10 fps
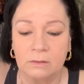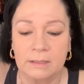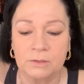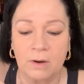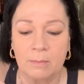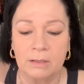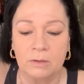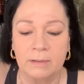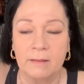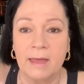So let's grab a
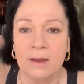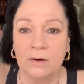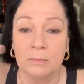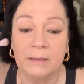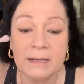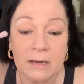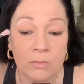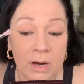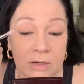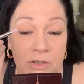little bit of that on a blending
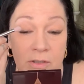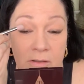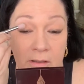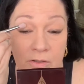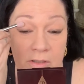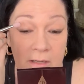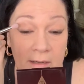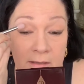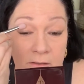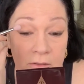brush and just
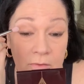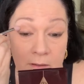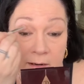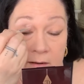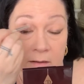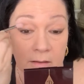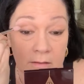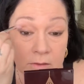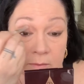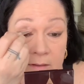kind of do
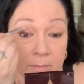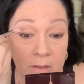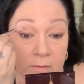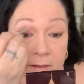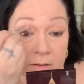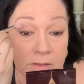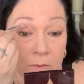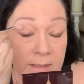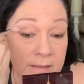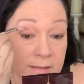it in the middle there,
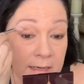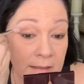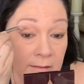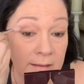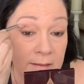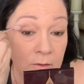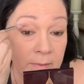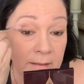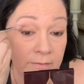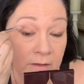so we see a little
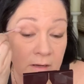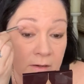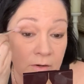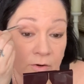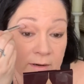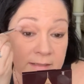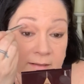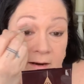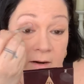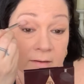bit of crease
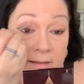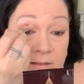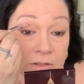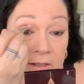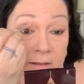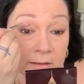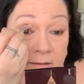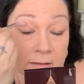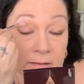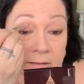there. That's good, huh?
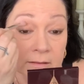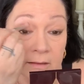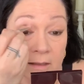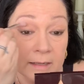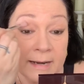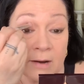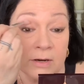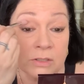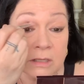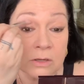Now
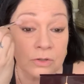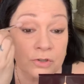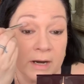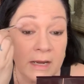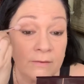here's a little trick.